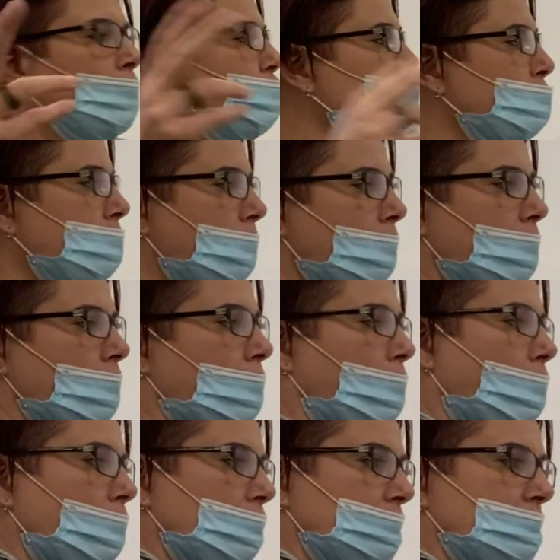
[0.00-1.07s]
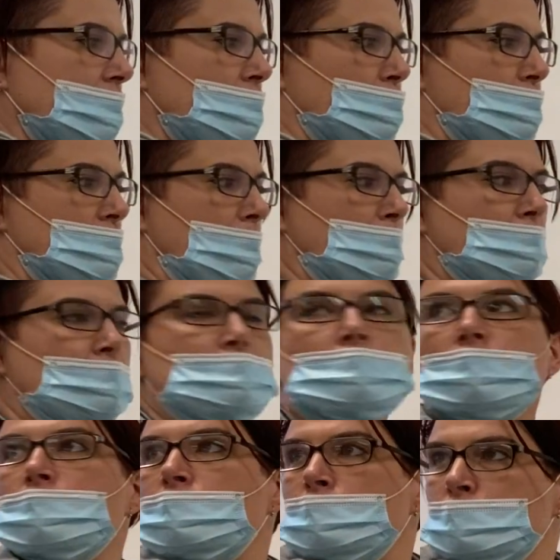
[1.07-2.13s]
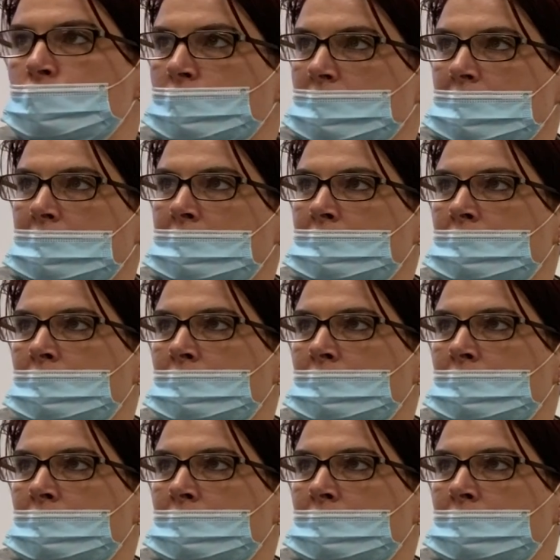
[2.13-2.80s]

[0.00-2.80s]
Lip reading: So not all of these receptors are usually